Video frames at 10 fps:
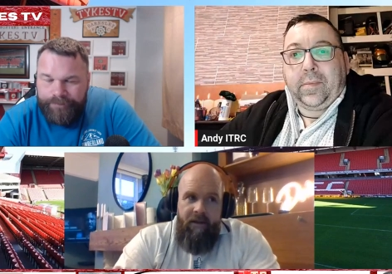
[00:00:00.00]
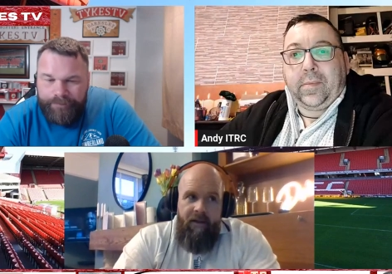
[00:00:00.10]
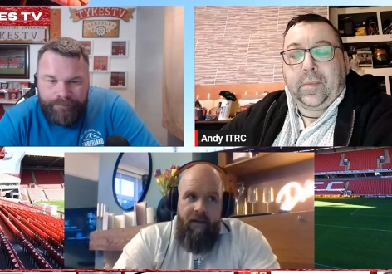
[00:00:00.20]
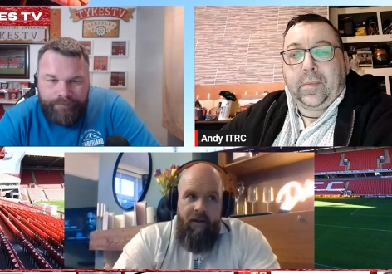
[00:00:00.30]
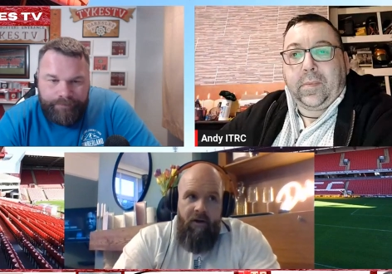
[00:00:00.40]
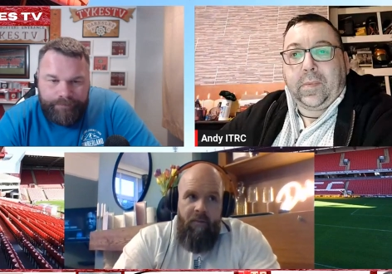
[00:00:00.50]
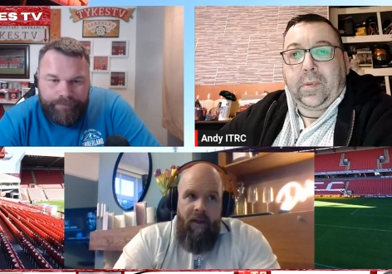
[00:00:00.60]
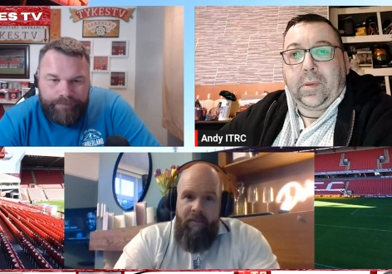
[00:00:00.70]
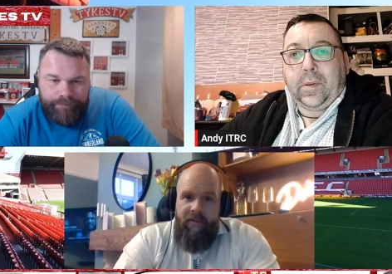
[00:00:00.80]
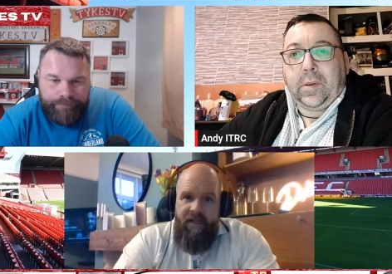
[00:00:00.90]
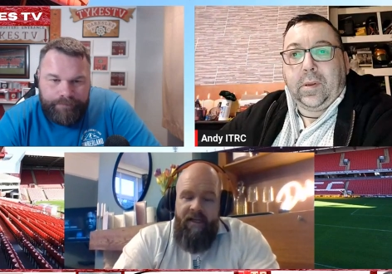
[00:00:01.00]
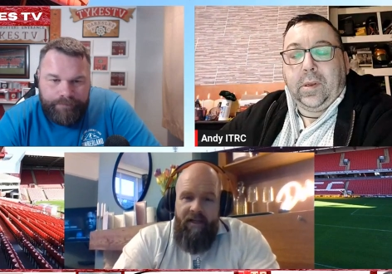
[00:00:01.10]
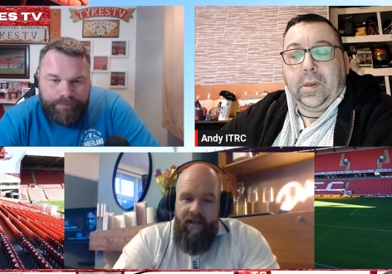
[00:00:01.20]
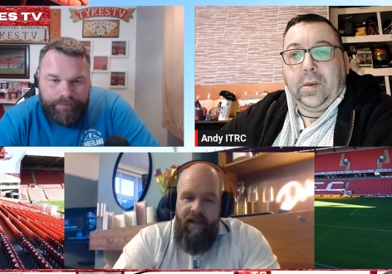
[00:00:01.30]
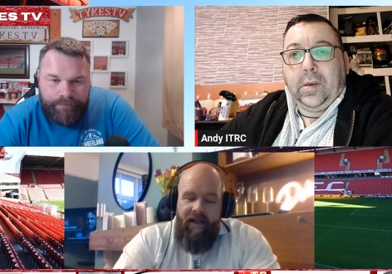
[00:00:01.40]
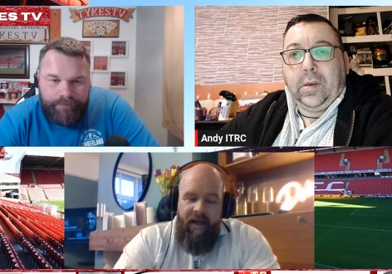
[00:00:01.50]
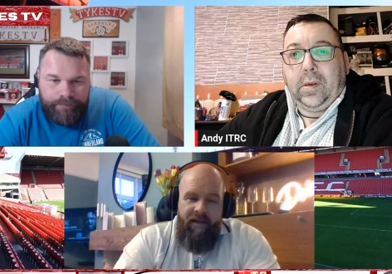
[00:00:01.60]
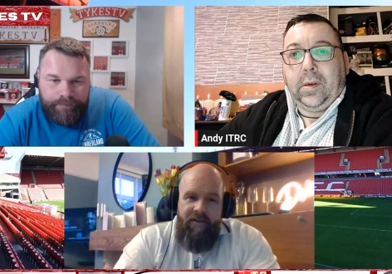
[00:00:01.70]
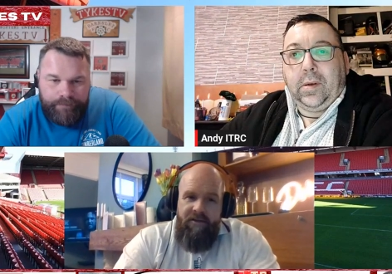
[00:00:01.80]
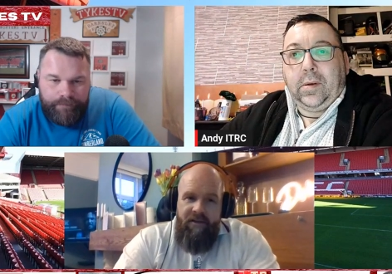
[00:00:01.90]
Speaker 1: You know, like particularly like
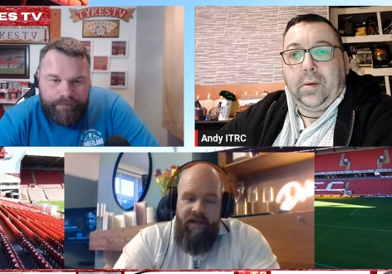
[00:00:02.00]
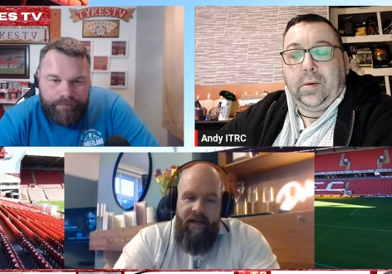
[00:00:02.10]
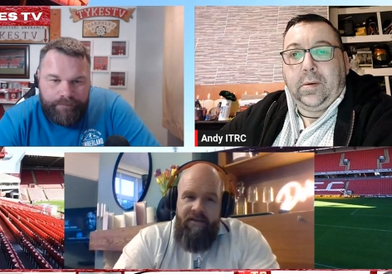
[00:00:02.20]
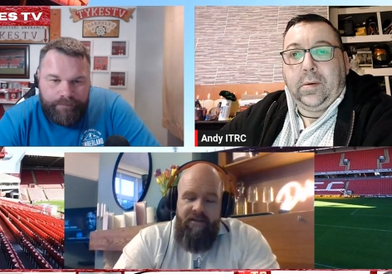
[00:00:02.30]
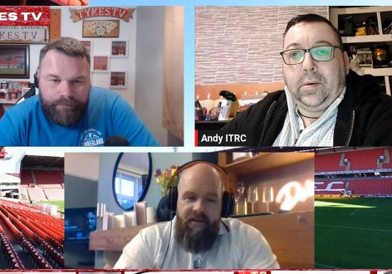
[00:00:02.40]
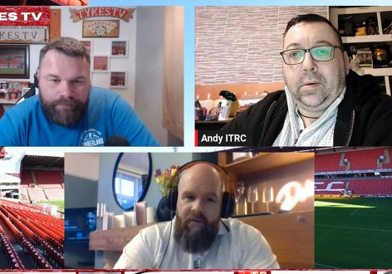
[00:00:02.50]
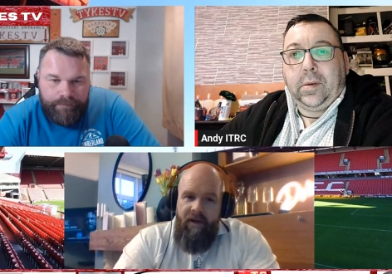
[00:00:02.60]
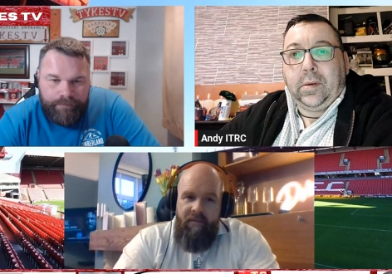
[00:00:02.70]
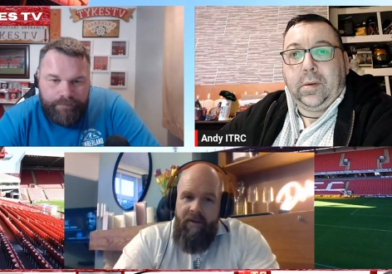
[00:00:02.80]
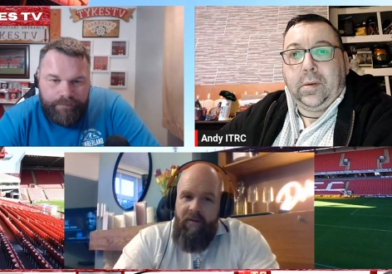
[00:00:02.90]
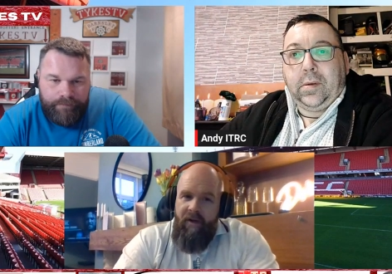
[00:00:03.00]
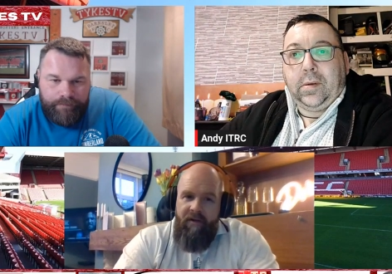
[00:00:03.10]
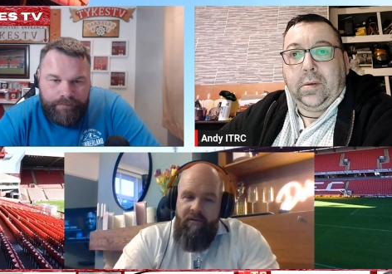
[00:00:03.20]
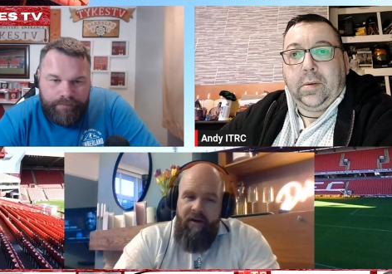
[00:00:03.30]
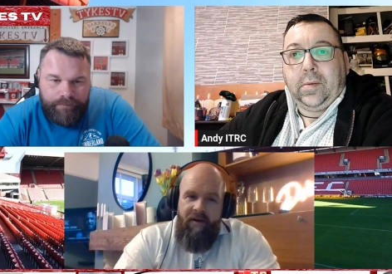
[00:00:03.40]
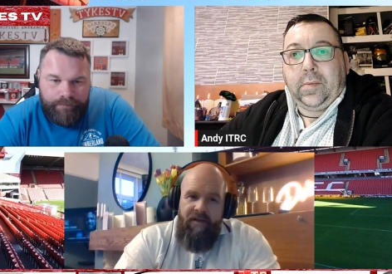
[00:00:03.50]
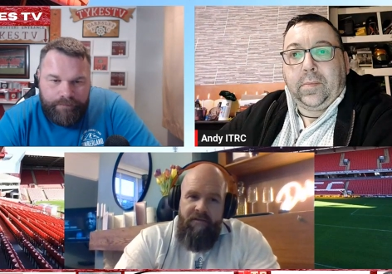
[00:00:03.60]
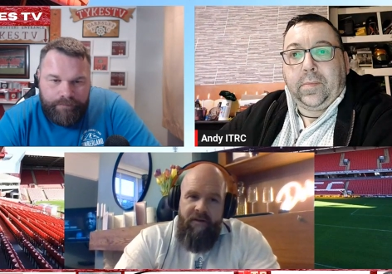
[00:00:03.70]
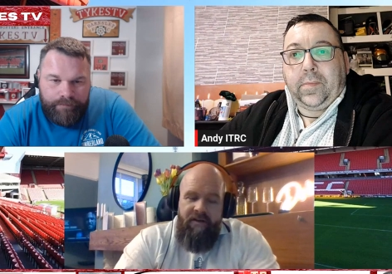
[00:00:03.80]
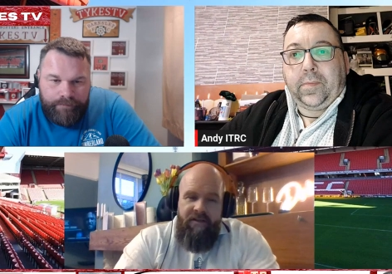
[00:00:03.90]
Andy just said, Exeter away, midweek,
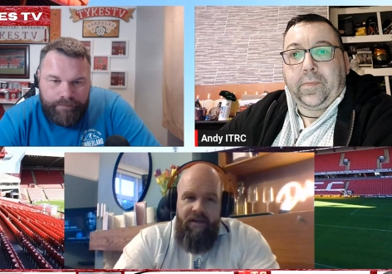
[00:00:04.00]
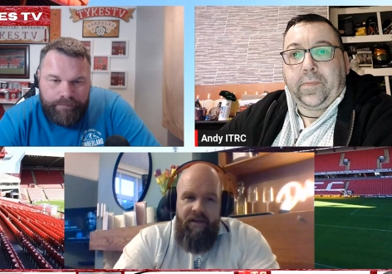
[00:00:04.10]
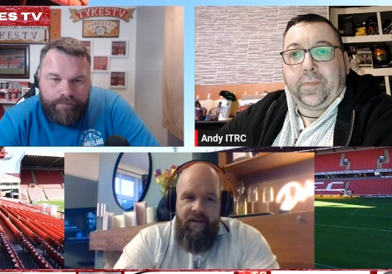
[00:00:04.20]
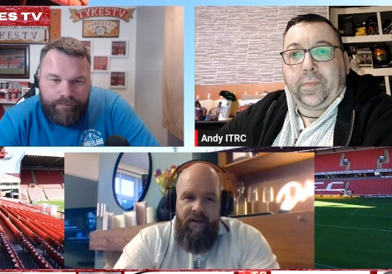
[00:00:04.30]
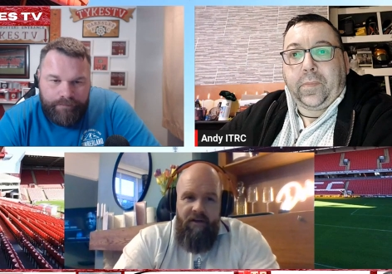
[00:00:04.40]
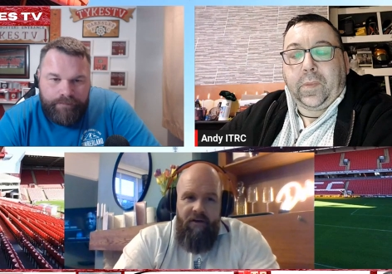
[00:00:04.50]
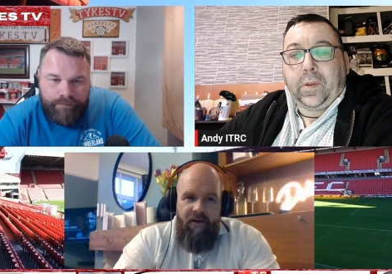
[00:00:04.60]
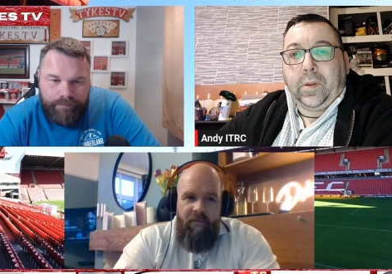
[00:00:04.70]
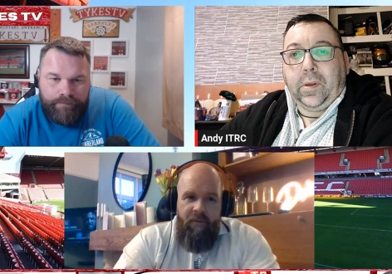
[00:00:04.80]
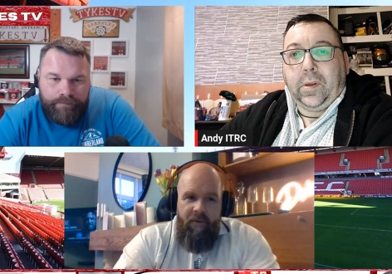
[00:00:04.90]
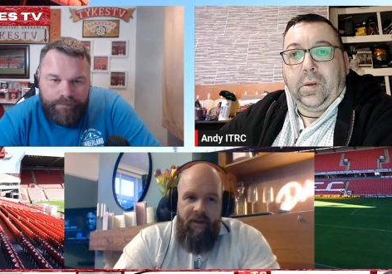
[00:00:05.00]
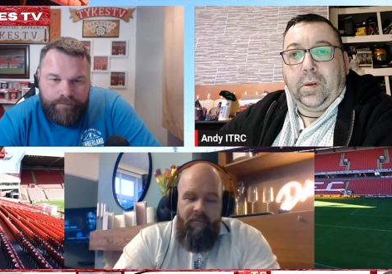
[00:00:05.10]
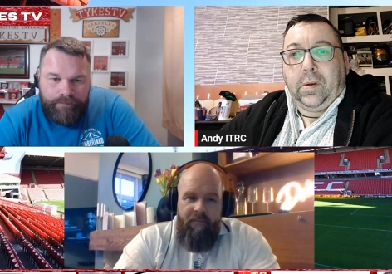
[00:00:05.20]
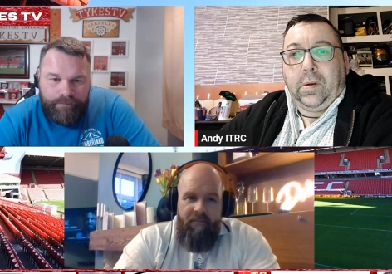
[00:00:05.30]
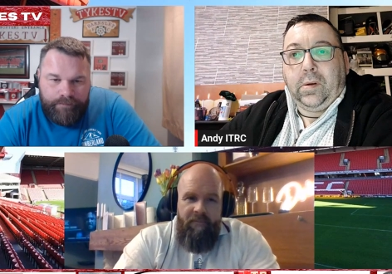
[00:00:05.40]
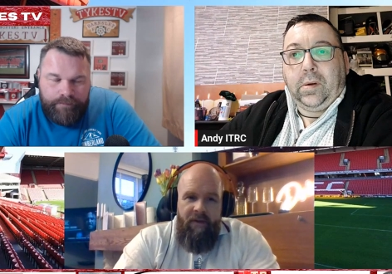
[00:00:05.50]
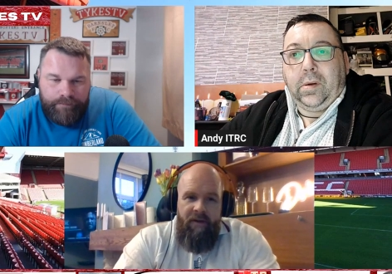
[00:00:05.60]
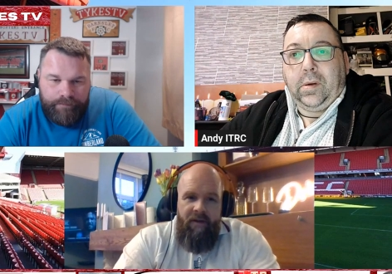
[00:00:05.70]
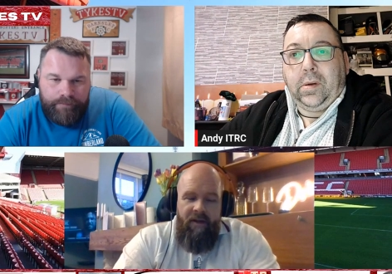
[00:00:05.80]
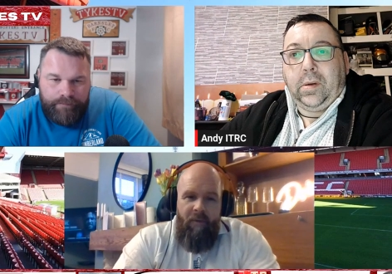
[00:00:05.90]
rearranged fixture. You know, it could be one of them,
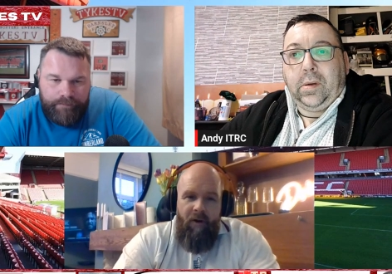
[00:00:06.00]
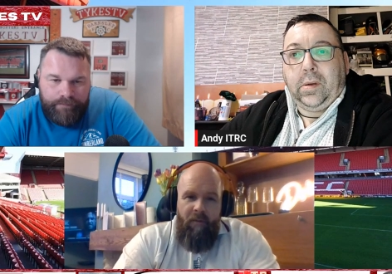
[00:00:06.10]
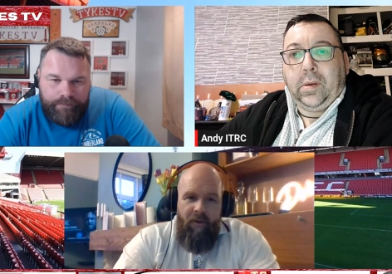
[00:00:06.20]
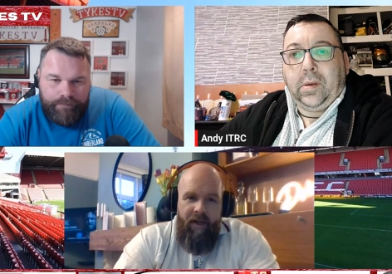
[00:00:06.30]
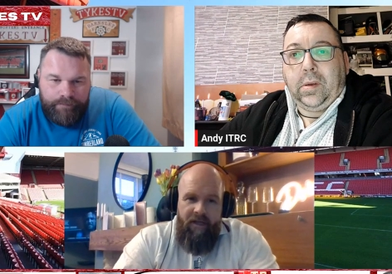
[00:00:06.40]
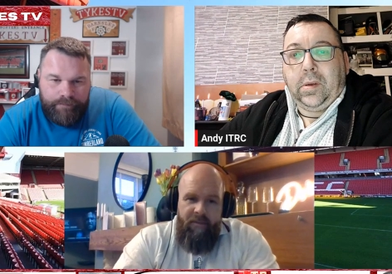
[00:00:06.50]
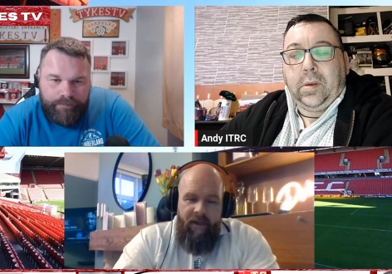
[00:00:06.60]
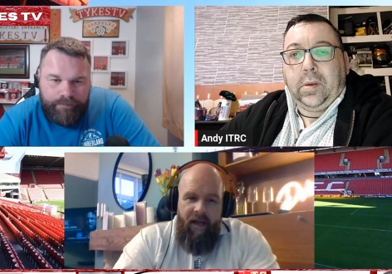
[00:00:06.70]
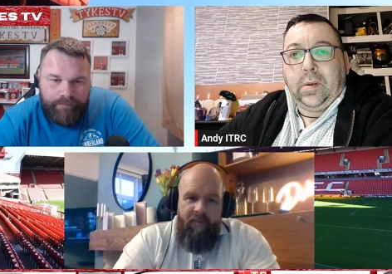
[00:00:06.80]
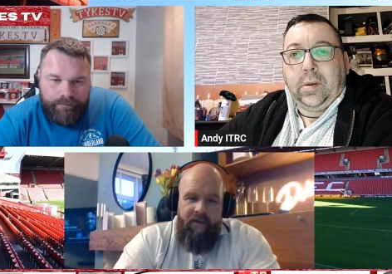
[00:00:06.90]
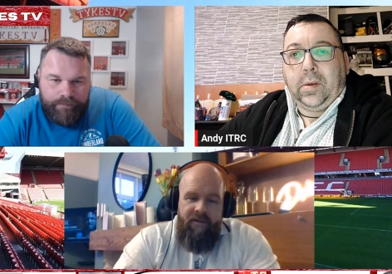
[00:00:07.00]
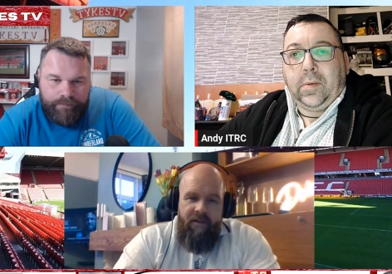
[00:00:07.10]
them horrible games, a bit like Bristol